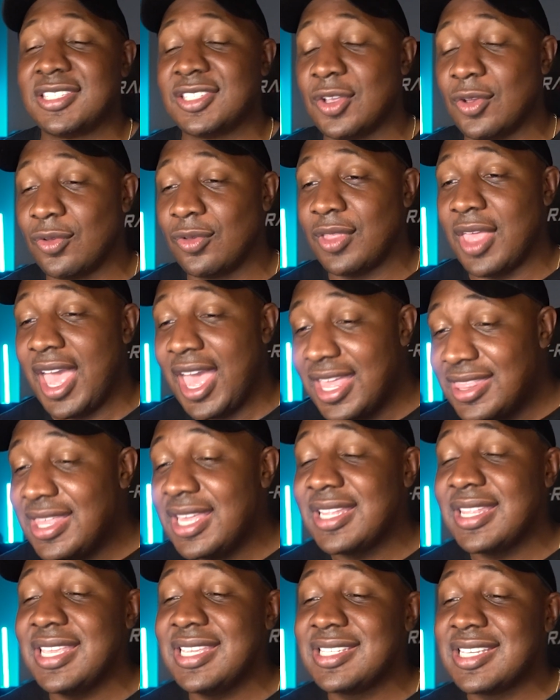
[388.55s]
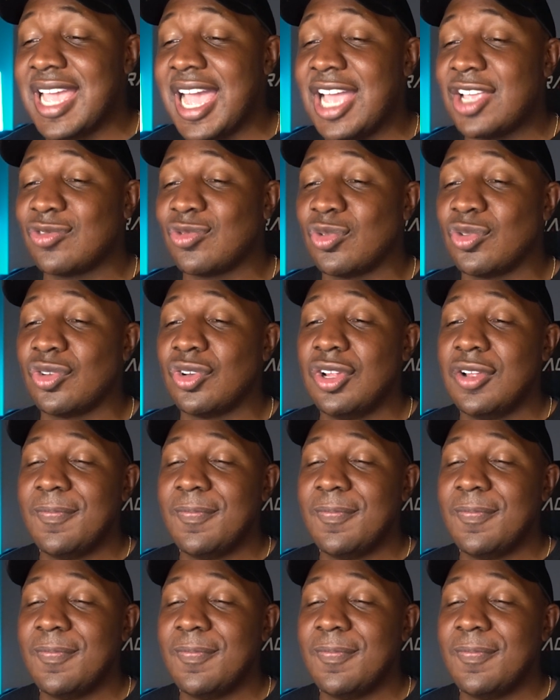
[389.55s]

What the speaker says: So I think these guys were